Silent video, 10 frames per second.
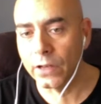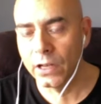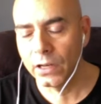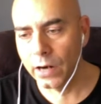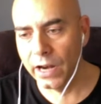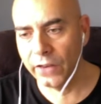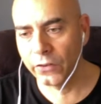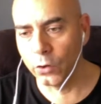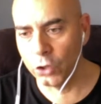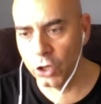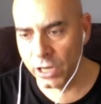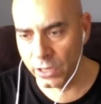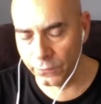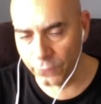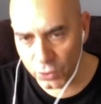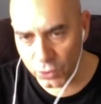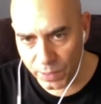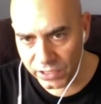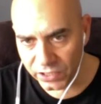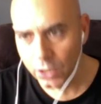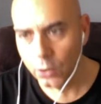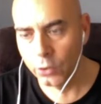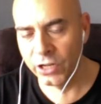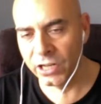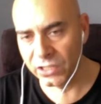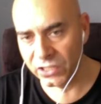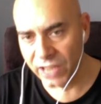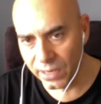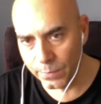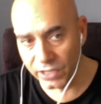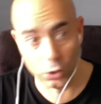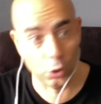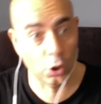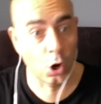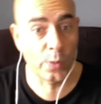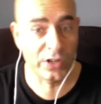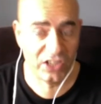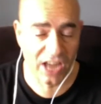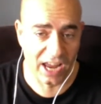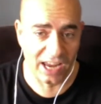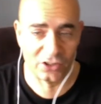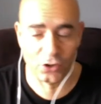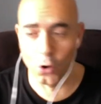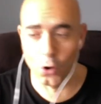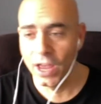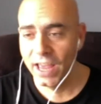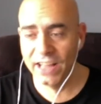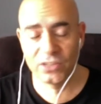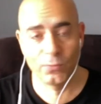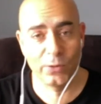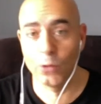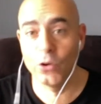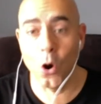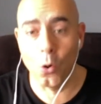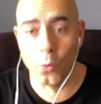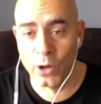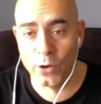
right? So do you get on the first bus or do you get on the second bus or are we staying? So we don't know. We don't know